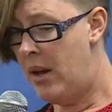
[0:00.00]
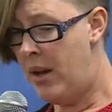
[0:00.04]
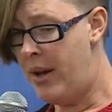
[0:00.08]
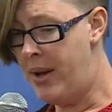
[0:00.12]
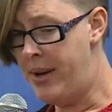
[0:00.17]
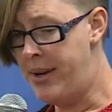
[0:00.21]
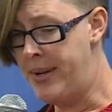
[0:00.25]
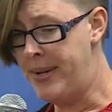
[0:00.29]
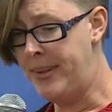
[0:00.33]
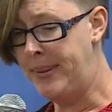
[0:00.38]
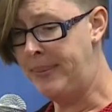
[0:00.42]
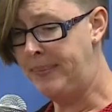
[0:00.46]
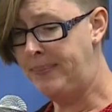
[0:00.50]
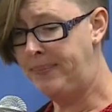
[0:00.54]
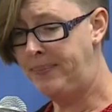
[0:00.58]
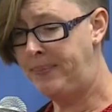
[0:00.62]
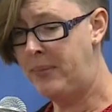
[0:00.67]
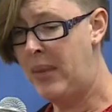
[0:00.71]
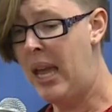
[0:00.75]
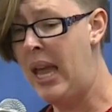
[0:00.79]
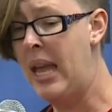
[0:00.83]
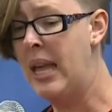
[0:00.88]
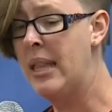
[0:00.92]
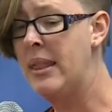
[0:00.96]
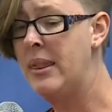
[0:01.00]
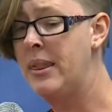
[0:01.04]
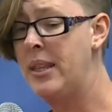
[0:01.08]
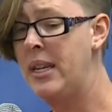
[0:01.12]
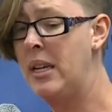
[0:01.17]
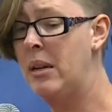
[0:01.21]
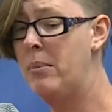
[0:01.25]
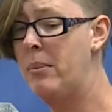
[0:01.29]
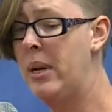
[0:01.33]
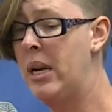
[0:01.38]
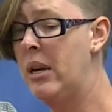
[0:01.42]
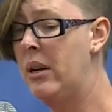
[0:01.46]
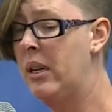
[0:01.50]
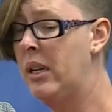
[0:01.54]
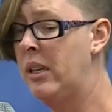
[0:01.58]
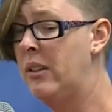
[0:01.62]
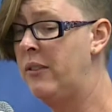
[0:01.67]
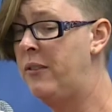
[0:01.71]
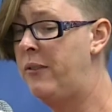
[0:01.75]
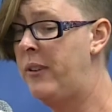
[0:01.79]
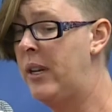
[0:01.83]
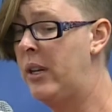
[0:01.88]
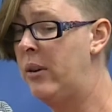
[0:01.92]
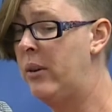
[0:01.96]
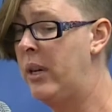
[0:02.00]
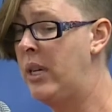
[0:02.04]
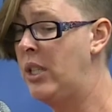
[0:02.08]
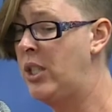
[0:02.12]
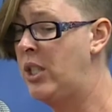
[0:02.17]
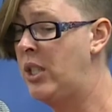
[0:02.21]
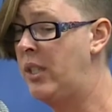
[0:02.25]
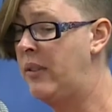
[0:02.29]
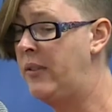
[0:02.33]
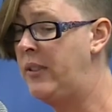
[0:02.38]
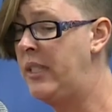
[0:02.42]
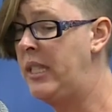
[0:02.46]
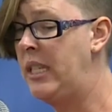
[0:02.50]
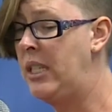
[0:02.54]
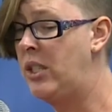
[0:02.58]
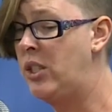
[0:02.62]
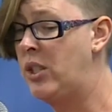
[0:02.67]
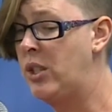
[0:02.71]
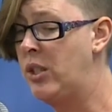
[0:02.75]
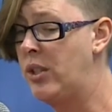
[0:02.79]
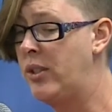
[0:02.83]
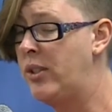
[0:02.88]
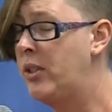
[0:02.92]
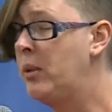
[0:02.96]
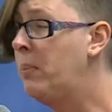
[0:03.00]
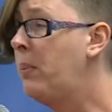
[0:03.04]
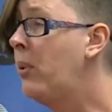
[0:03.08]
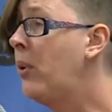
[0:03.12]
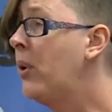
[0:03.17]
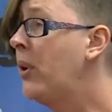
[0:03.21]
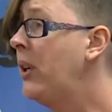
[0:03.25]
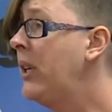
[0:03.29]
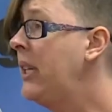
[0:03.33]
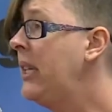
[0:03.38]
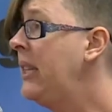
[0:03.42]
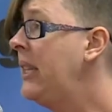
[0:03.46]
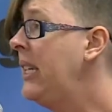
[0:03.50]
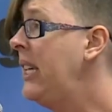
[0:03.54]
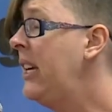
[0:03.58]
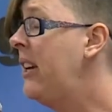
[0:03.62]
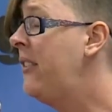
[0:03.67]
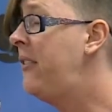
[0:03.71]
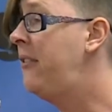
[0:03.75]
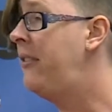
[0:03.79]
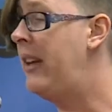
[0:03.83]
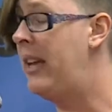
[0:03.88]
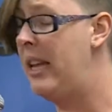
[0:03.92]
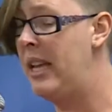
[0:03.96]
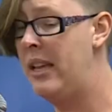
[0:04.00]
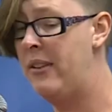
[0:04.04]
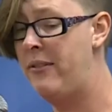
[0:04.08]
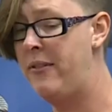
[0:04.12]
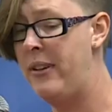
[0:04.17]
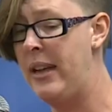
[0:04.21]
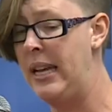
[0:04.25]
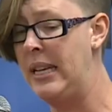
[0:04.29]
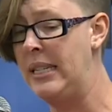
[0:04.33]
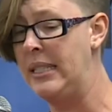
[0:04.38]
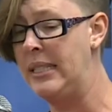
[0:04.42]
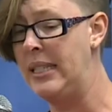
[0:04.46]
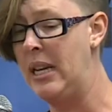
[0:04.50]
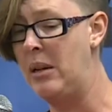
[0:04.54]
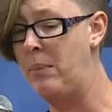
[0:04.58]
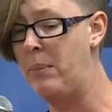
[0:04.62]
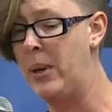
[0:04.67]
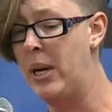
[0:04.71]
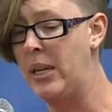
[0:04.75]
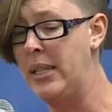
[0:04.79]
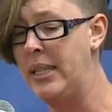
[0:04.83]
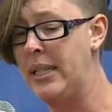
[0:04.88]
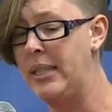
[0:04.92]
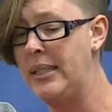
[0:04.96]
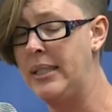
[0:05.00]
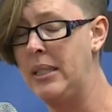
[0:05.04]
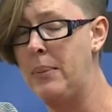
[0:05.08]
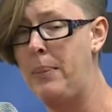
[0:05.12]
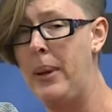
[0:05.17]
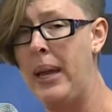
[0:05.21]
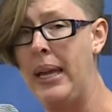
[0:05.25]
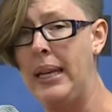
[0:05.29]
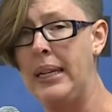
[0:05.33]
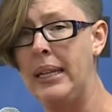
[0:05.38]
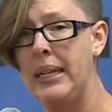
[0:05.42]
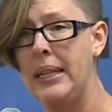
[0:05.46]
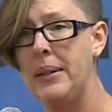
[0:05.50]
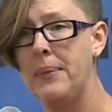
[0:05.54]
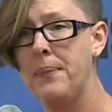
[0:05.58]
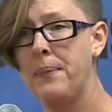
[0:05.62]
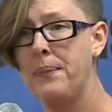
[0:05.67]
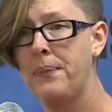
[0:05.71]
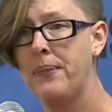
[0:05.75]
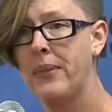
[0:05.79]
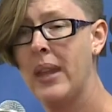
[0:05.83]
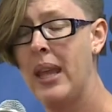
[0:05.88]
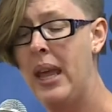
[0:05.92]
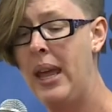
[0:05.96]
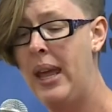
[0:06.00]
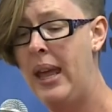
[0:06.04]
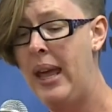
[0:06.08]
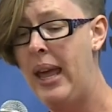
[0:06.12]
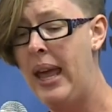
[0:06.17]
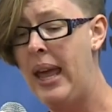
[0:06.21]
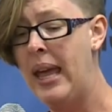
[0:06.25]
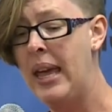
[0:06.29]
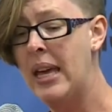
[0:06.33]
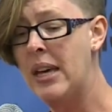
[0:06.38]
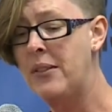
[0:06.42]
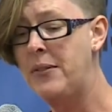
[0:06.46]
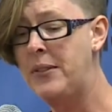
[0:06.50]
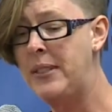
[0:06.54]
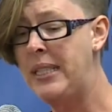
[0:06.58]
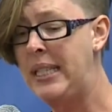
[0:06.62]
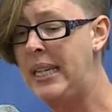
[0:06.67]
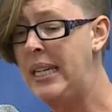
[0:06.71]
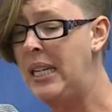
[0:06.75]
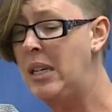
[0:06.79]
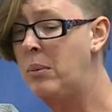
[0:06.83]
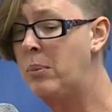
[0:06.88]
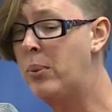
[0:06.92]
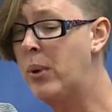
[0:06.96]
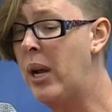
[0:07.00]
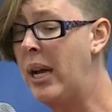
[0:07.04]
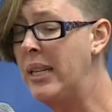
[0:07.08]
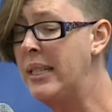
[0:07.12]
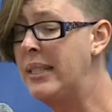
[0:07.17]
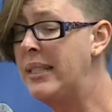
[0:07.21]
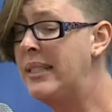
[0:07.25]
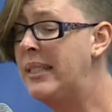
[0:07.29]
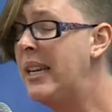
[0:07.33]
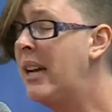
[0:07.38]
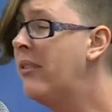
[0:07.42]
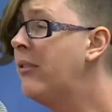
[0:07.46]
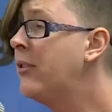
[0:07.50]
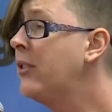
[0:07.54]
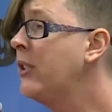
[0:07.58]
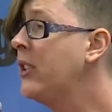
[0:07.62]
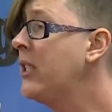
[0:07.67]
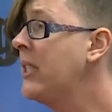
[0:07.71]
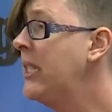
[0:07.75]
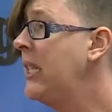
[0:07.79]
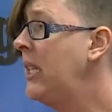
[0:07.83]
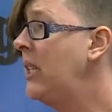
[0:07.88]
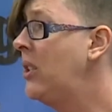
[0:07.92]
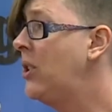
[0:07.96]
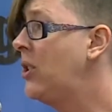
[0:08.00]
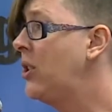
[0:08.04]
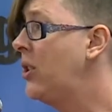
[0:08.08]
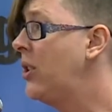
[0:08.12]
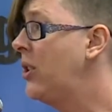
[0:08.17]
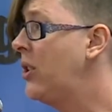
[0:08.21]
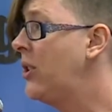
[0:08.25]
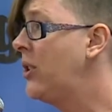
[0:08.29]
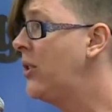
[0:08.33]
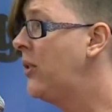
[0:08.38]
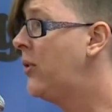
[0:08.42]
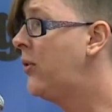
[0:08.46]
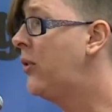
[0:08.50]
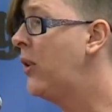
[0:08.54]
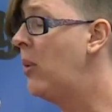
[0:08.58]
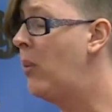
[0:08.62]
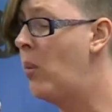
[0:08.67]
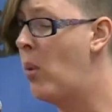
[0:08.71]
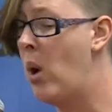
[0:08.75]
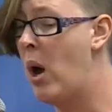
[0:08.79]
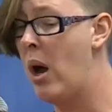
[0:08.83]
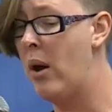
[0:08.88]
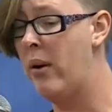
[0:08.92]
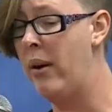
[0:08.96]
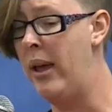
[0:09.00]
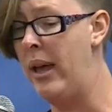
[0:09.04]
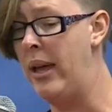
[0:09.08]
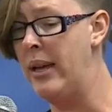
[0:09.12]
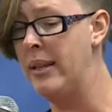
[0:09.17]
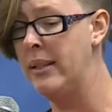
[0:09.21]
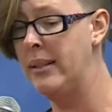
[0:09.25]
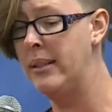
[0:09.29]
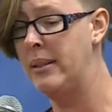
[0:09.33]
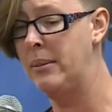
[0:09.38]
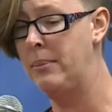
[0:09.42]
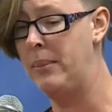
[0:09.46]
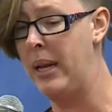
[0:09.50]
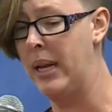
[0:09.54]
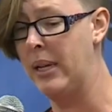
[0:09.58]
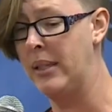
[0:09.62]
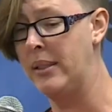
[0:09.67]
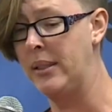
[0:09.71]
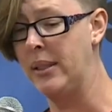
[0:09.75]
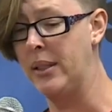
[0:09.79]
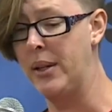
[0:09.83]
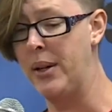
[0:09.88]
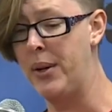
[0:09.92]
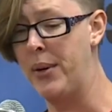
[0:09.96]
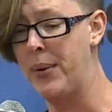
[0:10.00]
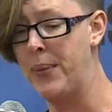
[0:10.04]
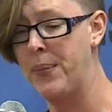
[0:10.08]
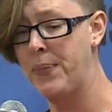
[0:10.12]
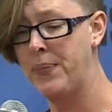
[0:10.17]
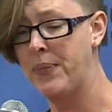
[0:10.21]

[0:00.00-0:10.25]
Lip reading: and the American Federation of Teachers supported the event and participated. AFT brought several teachers from Juarez, Mexico,